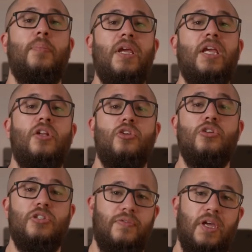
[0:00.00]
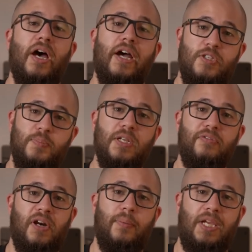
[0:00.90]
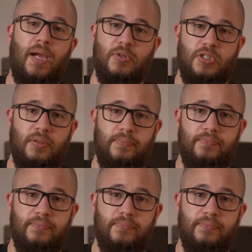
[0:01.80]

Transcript: when making use of that high-speed frame capture.